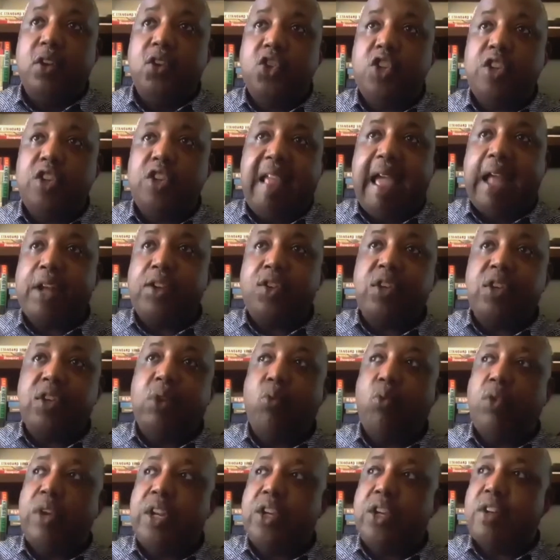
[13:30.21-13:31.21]
she actually
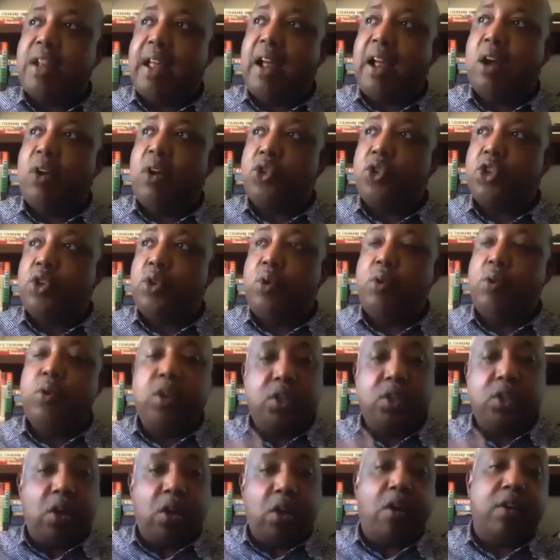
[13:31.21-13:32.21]
reached out to
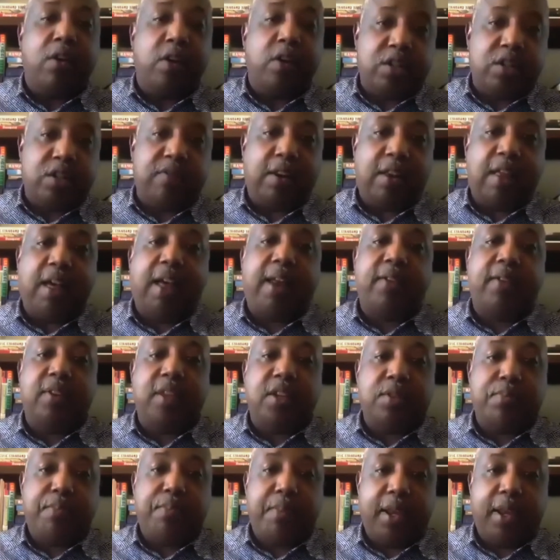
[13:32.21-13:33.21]
the daughters of a lot of
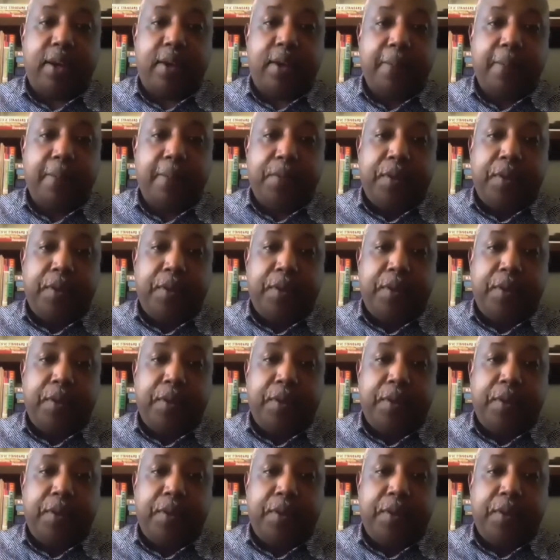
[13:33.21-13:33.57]
these men.